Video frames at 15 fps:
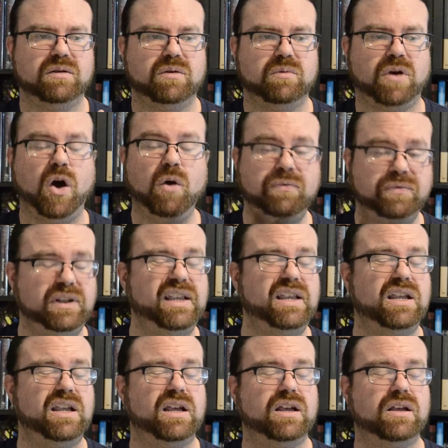
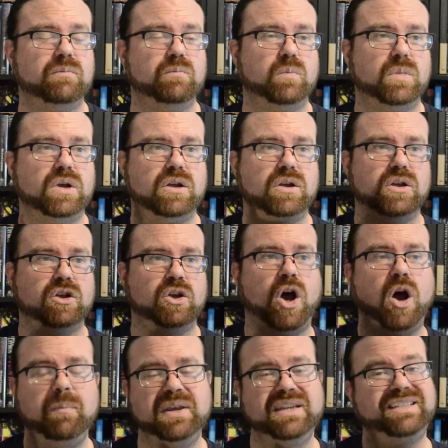hopefully,
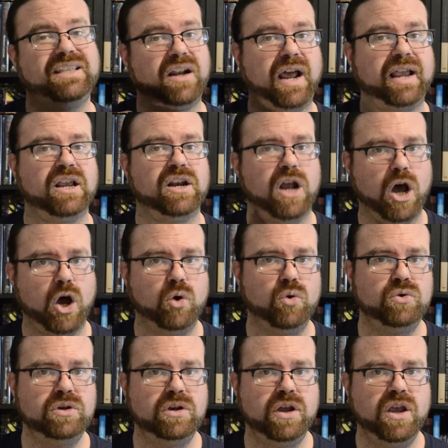copies that I can
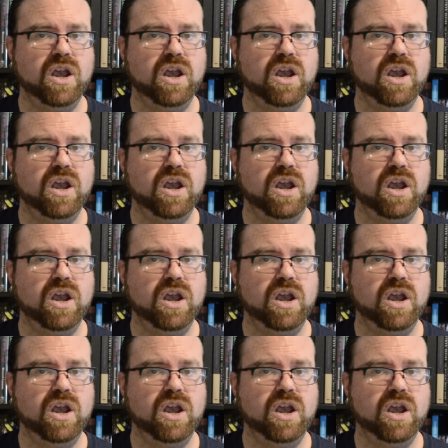own.